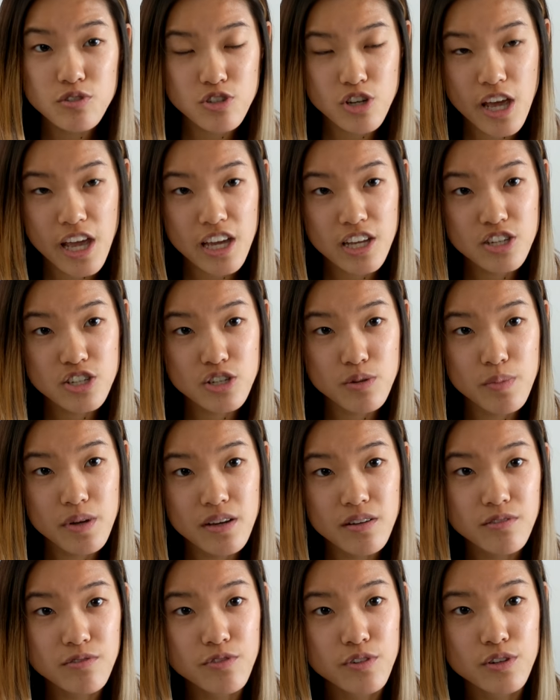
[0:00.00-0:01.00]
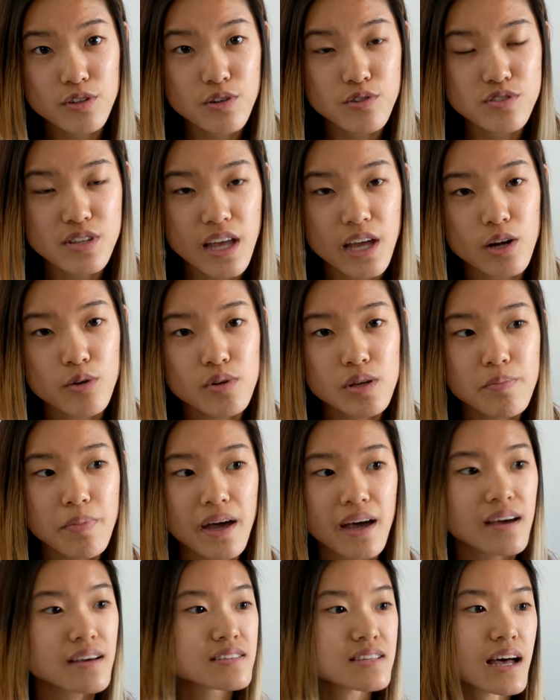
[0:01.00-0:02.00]
change a bit for those AoE
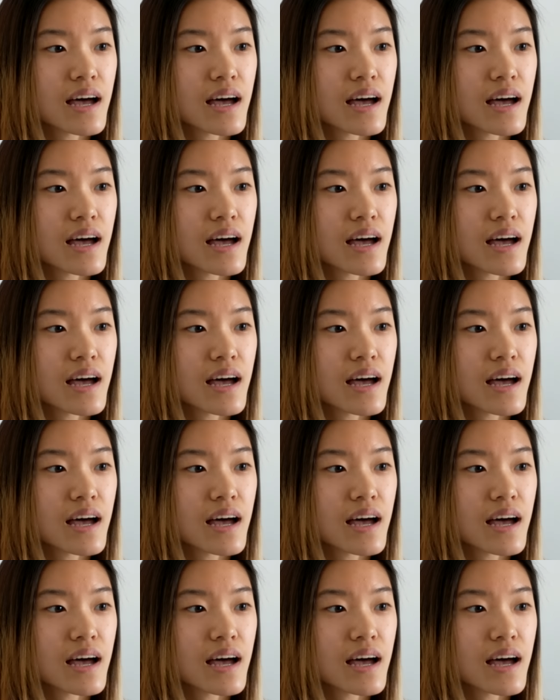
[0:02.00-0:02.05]
packs.